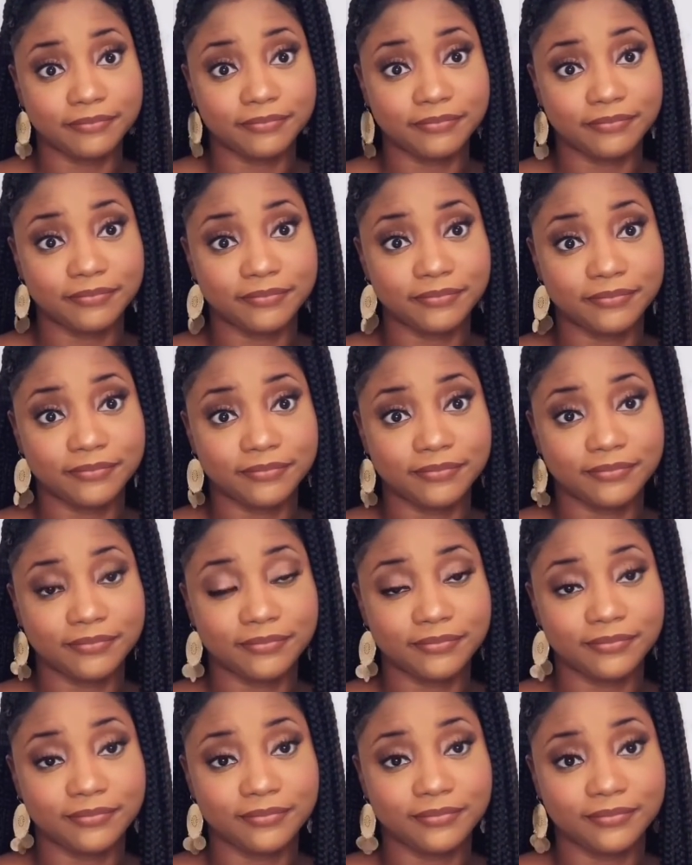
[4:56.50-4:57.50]

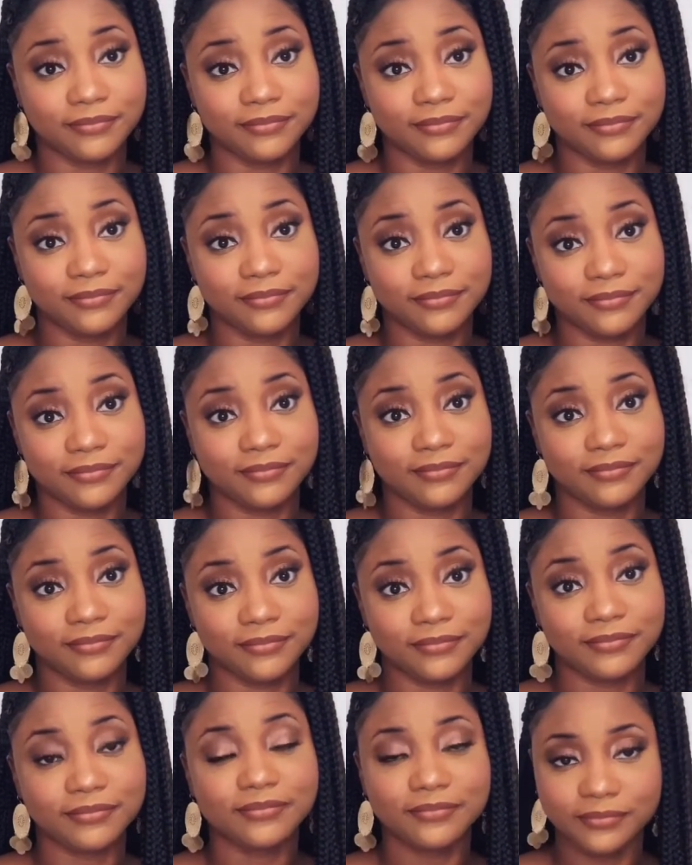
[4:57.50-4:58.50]

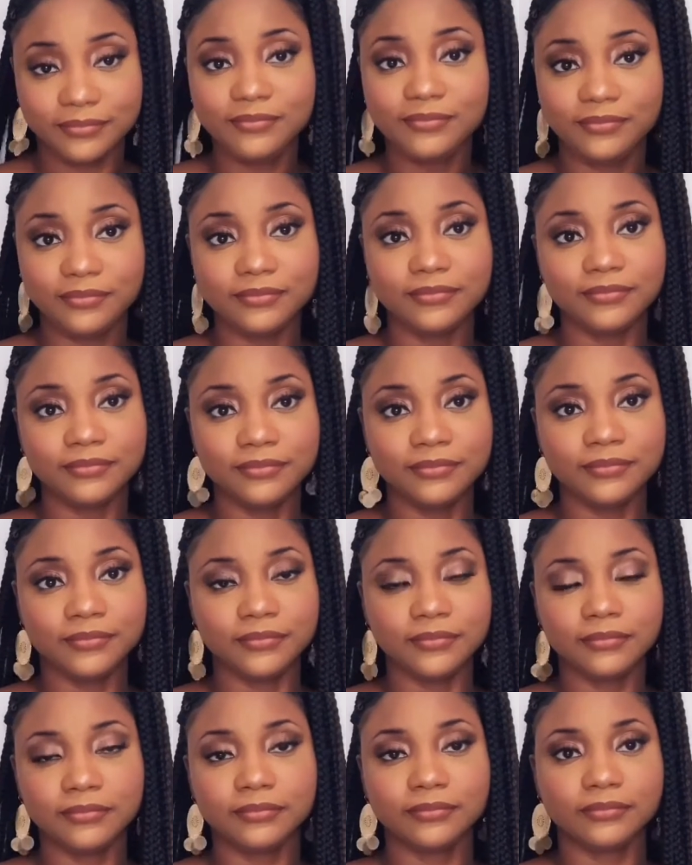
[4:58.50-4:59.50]

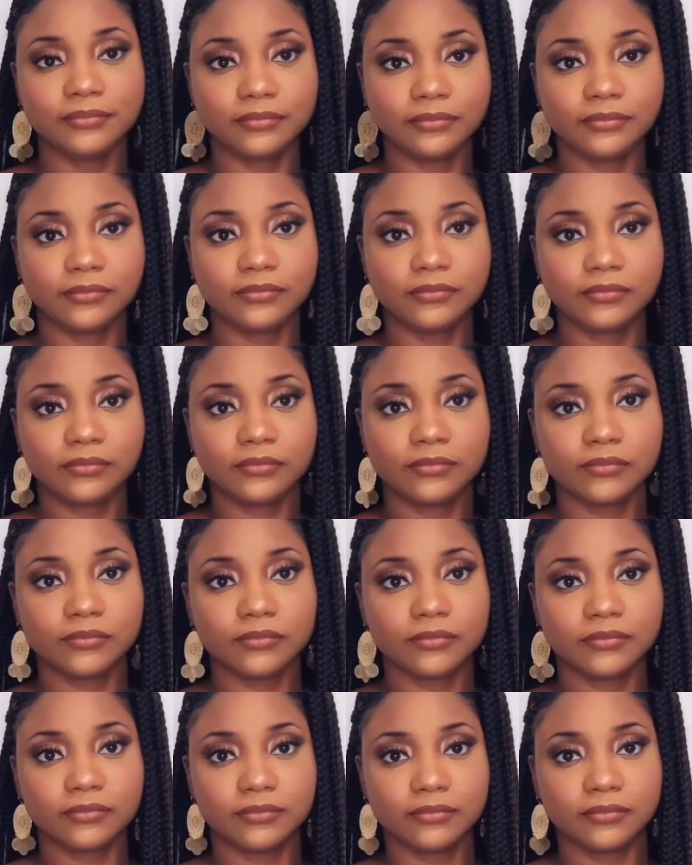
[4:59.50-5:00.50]

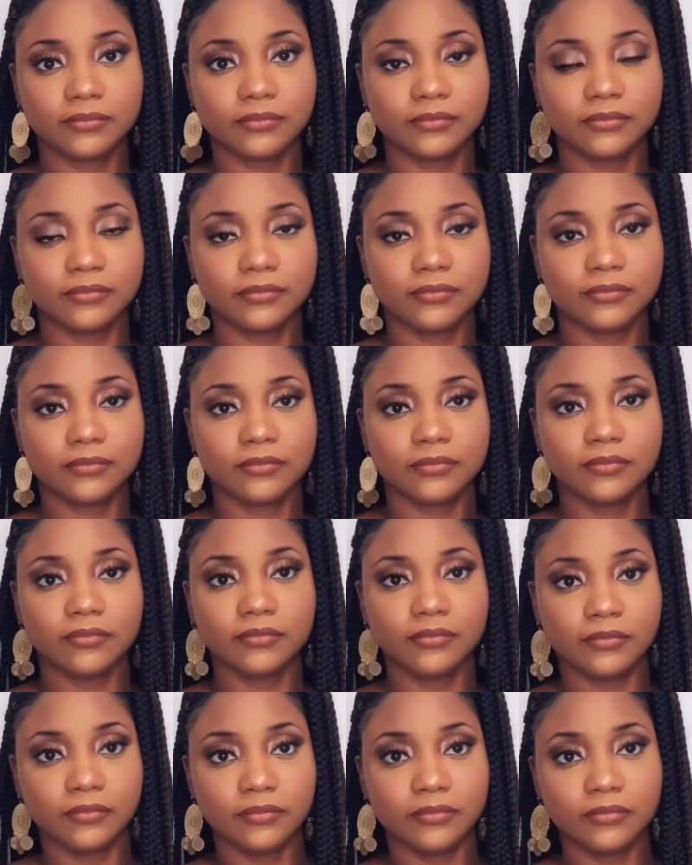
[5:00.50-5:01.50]

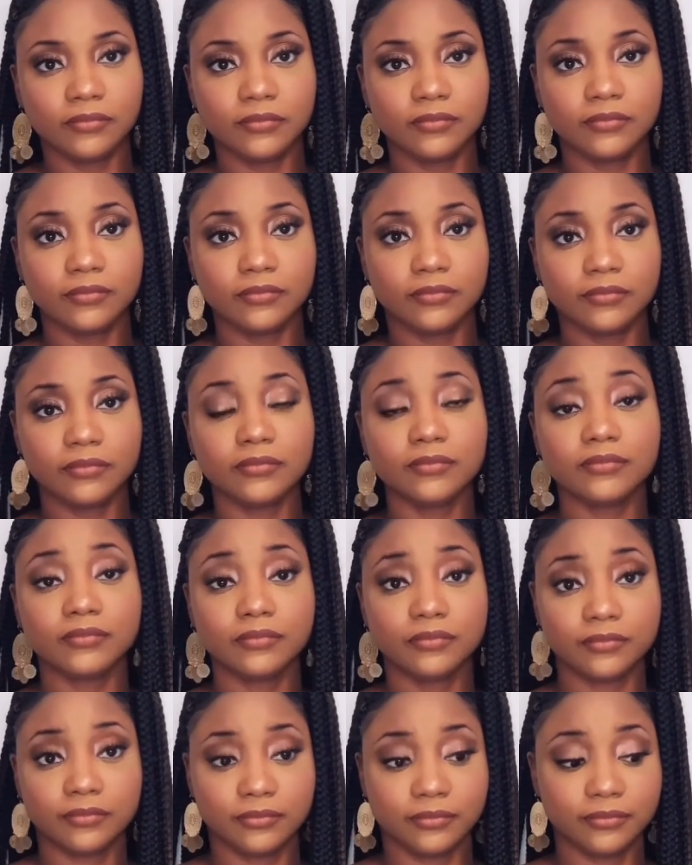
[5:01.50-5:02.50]

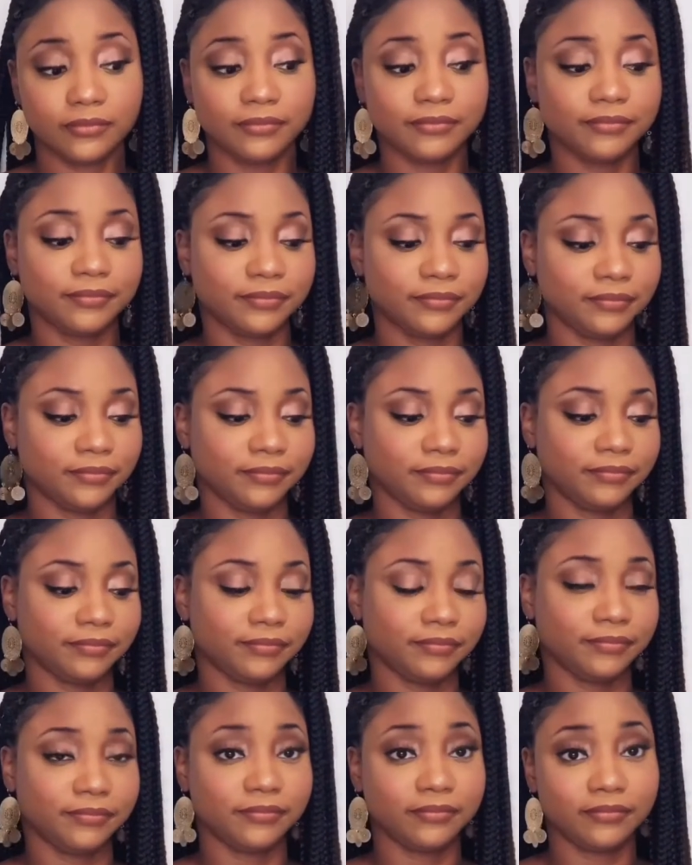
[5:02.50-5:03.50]

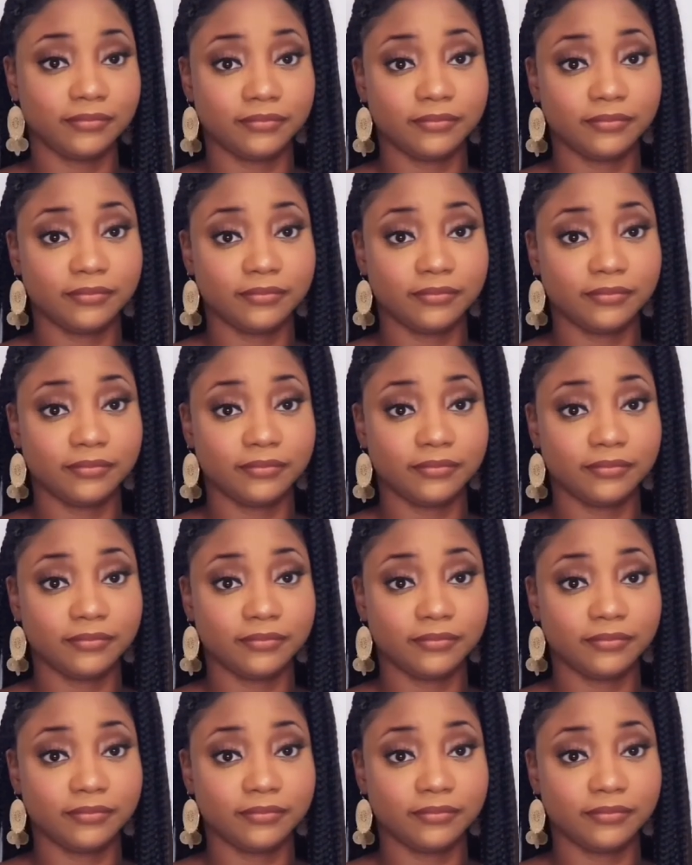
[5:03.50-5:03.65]
The person shown says nothing.